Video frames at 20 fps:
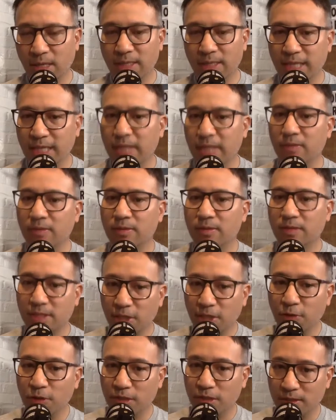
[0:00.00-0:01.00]
and take it
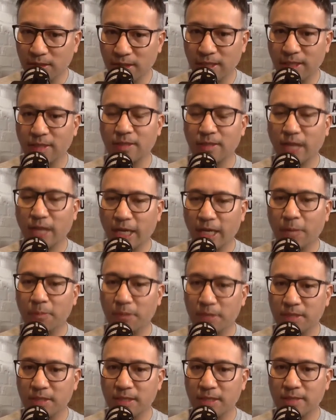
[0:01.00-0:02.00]
seriously like a
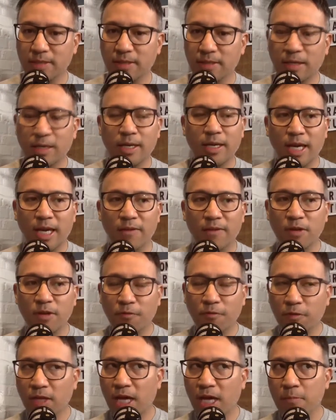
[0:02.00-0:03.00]
business. Even if
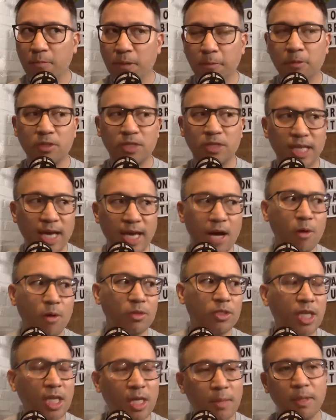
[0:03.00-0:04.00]
a lot of people are saying, oh,
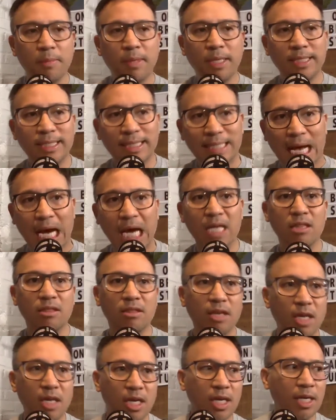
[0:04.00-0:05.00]
it's going to be my side
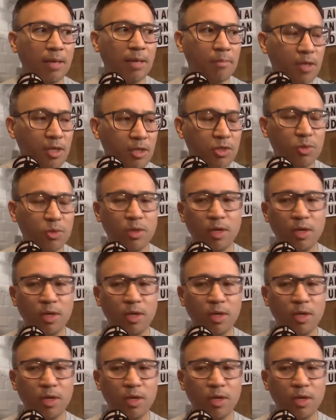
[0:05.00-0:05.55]
thing, I'm going to do